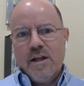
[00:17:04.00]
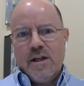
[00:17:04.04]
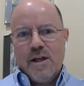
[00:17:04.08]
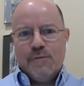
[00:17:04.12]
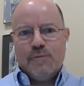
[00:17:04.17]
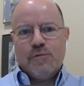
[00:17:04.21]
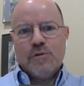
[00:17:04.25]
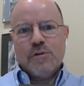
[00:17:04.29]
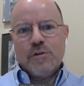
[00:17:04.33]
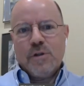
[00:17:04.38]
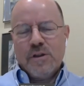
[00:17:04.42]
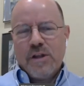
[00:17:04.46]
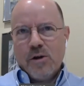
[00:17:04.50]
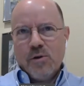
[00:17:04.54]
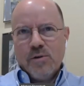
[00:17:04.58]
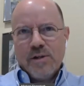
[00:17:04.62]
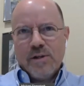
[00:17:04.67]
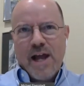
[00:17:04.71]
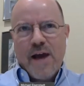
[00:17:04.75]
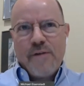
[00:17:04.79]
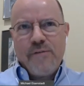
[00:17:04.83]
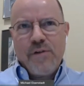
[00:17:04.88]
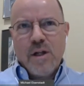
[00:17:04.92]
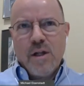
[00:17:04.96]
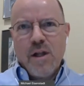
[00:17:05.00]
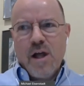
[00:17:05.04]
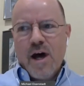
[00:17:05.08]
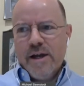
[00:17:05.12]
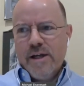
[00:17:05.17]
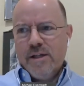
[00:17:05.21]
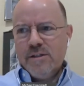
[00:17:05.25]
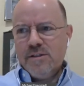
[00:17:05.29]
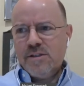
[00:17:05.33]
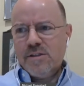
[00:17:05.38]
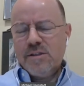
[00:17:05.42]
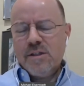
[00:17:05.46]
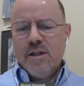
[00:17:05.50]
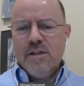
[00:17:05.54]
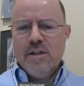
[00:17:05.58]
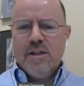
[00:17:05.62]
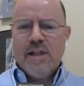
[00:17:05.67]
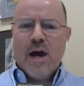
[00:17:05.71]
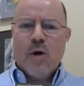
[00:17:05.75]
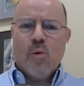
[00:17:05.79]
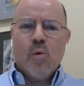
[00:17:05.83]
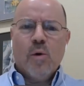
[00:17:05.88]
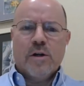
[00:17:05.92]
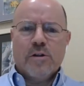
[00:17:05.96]
they don't have an alliance
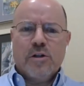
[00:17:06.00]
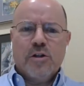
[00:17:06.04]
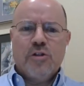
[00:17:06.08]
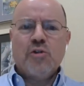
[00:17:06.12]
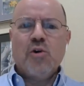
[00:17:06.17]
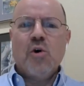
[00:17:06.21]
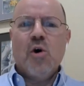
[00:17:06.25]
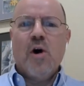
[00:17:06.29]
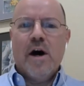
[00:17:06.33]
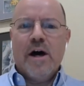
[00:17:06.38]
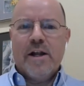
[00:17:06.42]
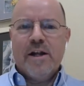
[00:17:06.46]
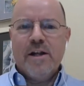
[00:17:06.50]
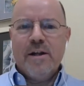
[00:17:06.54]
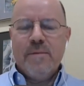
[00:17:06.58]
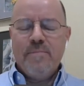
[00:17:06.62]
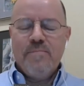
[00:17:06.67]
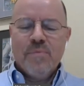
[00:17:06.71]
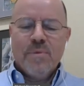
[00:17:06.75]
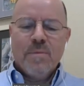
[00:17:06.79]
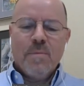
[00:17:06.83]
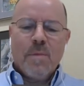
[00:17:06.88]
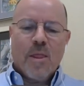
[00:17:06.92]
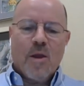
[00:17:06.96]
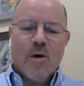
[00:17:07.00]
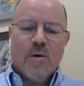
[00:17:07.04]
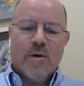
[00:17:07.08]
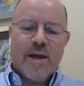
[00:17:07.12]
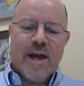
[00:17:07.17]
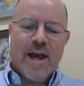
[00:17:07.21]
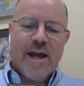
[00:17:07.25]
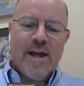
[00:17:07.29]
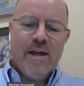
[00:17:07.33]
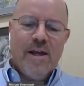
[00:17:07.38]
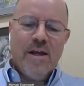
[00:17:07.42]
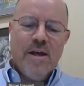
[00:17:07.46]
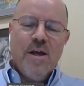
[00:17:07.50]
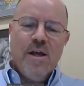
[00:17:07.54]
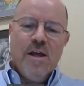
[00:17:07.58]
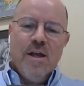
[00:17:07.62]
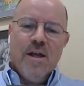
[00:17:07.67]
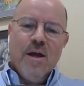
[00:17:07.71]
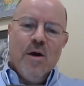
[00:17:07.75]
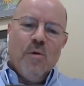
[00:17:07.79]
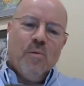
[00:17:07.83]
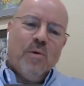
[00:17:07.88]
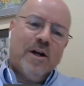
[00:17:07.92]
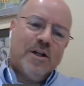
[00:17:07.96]
network to draw on, okay?
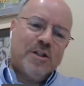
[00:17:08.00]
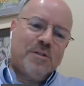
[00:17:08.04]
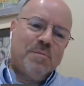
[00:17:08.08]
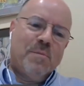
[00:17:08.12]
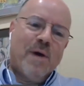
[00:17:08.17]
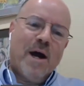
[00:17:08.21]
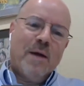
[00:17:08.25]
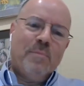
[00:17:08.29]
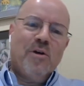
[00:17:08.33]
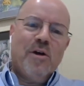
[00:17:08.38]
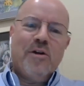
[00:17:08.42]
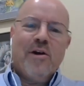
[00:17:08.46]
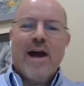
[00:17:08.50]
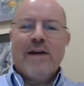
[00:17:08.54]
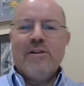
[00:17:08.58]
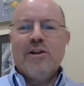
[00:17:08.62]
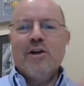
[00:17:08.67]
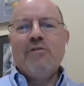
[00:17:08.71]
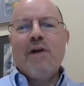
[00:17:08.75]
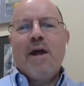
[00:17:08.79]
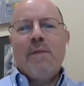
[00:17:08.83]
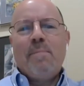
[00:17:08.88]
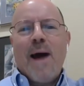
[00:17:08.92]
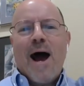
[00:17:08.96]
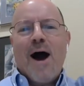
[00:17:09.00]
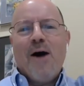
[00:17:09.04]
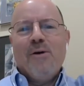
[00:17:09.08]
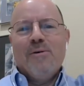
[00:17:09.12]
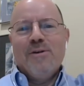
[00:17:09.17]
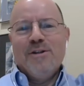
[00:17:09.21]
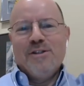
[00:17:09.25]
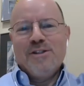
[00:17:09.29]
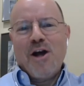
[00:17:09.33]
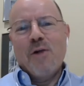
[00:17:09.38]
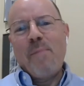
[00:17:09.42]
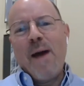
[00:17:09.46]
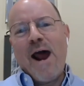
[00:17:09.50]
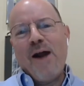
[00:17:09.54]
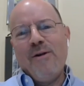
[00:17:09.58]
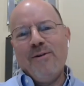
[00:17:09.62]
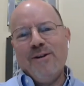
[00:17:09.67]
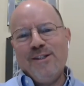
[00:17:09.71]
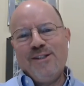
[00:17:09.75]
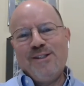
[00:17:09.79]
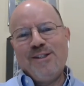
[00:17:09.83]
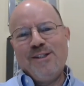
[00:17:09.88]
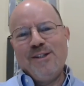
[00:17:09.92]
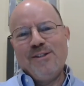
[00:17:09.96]
Whereas my brother had the great powers, our
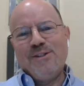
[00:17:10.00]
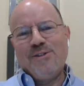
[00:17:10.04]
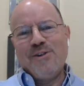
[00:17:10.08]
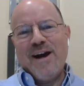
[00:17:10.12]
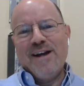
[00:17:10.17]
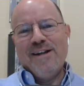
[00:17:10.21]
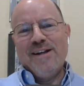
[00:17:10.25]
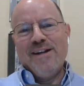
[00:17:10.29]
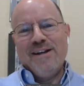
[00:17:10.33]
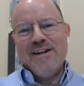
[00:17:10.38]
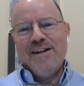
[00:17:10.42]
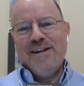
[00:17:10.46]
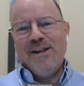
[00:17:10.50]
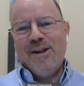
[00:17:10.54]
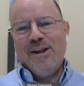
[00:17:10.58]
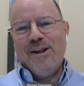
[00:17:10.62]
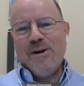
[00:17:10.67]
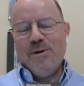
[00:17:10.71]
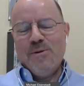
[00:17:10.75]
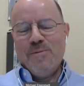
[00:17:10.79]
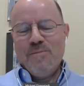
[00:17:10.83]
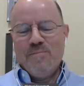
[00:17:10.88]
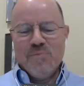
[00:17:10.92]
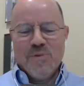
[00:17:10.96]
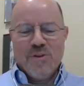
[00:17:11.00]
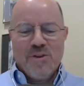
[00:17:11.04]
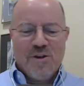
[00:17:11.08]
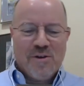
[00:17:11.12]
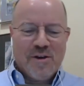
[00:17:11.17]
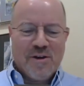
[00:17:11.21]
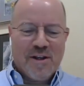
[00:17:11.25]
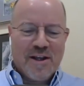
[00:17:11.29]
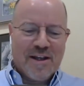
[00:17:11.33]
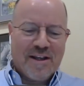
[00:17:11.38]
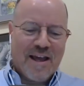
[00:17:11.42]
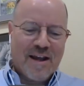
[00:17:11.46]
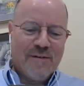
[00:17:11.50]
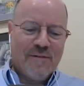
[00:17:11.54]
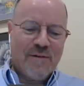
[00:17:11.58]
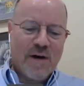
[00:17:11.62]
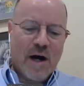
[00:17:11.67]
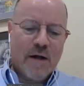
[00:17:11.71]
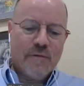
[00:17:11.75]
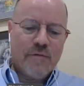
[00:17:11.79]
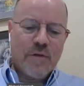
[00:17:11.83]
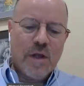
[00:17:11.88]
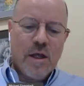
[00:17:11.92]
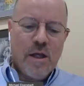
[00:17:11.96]
parents, to try to, you know, to get
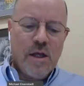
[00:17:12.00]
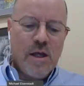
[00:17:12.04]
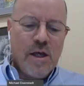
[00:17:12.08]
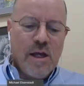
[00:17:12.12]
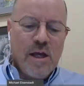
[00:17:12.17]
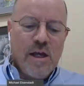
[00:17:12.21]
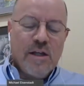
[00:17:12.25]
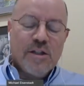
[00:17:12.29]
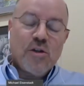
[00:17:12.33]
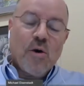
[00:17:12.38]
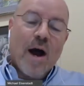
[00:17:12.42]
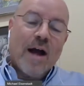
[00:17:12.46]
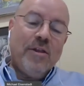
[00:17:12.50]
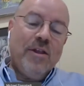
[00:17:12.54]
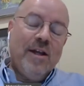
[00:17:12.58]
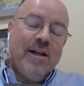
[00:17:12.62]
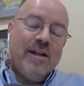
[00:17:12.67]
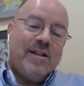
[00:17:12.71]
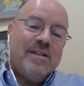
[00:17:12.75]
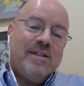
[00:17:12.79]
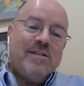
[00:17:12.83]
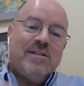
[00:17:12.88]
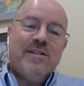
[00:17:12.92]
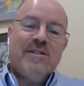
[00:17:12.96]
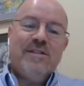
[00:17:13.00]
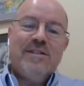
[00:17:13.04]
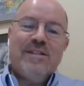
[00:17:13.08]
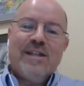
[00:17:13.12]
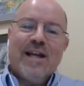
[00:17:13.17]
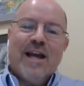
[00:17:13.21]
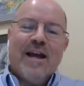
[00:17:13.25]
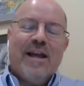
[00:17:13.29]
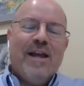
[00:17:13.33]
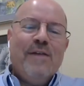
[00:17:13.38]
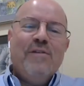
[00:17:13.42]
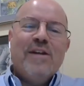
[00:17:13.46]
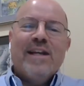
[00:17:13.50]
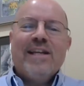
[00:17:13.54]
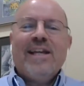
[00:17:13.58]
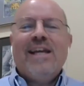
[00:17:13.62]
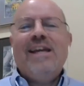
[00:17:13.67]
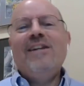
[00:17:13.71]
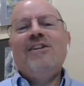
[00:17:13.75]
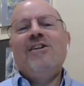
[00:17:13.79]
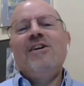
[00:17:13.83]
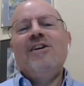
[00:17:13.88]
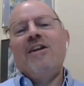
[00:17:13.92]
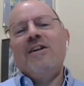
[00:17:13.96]
involved. So I think this is, even a
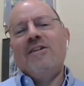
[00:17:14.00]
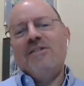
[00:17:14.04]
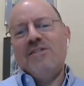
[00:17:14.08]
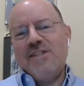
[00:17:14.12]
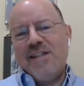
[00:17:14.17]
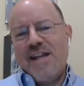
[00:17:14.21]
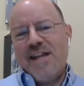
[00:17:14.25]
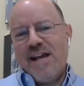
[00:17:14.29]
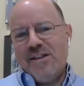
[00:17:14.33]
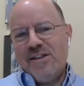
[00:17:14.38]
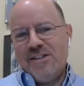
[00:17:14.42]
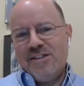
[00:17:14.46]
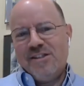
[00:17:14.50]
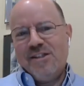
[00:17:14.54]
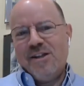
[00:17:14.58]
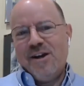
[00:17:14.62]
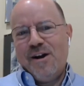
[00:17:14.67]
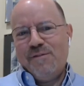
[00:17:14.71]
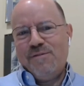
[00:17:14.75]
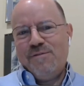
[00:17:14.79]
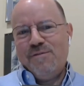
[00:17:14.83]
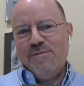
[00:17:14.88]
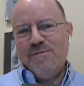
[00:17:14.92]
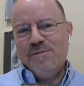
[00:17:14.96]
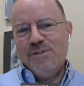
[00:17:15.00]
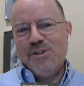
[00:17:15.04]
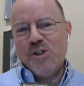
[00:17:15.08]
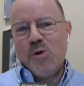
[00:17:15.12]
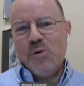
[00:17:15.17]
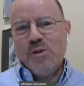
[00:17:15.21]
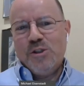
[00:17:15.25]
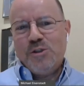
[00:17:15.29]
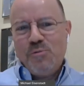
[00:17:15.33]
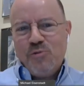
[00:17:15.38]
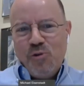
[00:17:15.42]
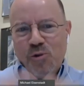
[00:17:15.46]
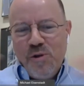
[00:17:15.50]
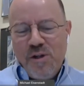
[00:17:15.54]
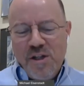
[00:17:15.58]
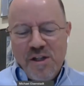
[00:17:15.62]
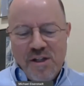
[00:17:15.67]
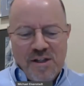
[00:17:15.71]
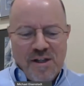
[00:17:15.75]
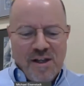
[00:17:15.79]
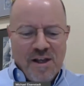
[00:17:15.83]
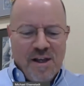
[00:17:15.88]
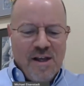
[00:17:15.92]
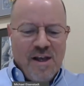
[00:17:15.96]
kid can understand this stuff. So it's
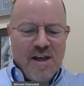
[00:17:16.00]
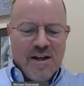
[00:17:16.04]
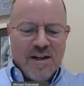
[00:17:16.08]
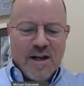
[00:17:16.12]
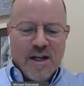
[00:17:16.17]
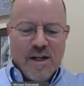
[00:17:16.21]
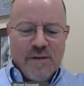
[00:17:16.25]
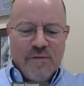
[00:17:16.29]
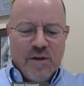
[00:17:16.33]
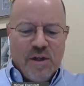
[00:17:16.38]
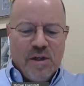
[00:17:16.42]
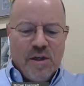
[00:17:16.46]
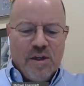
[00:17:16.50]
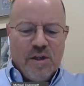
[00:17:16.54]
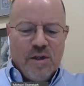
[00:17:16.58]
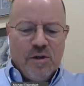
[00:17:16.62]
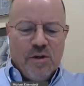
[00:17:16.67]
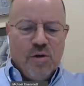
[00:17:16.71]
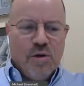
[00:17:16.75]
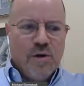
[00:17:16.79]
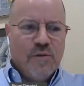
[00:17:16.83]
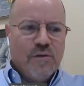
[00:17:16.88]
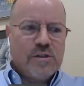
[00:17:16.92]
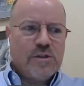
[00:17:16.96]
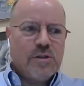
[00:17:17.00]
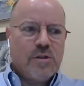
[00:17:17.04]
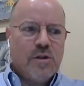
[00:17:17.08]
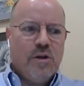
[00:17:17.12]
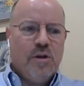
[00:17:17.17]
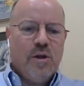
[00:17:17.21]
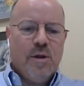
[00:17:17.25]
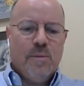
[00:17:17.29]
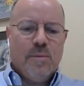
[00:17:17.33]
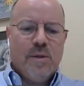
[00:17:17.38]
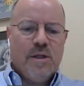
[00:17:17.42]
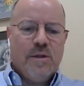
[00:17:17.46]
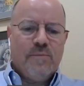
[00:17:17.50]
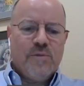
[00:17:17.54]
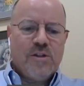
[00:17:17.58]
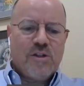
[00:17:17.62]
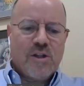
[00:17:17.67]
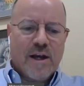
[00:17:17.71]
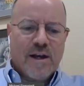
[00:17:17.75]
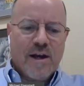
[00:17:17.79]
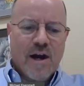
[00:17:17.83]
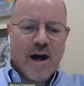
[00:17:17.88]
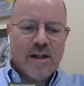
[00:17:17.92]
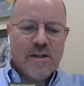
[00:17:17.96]
rooted kind of in universal human
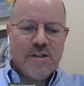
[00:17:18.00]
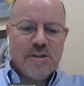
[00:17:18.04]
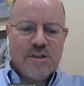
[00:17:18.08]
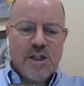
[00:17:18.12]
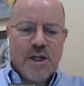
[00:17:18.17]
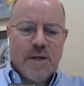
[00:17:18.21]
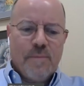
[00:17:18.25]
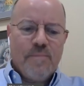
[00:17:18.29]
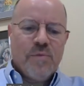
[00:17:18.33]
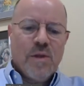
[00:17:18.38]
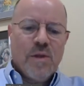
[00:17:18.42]
psychology.